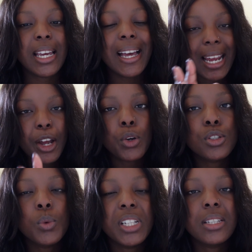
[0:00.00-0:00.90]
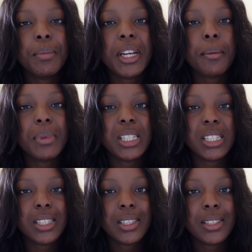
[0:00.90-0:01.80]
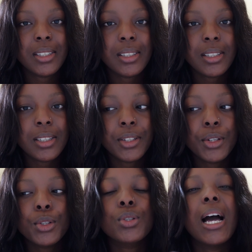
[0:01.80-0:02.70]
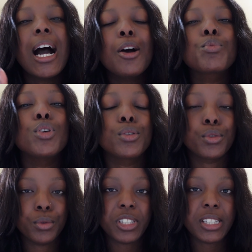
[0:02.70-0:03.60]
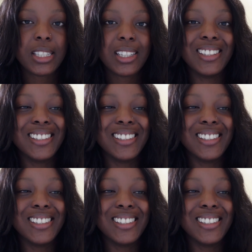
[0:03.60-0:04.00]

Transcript: and I also want to make money. How I'm gonna do this? Because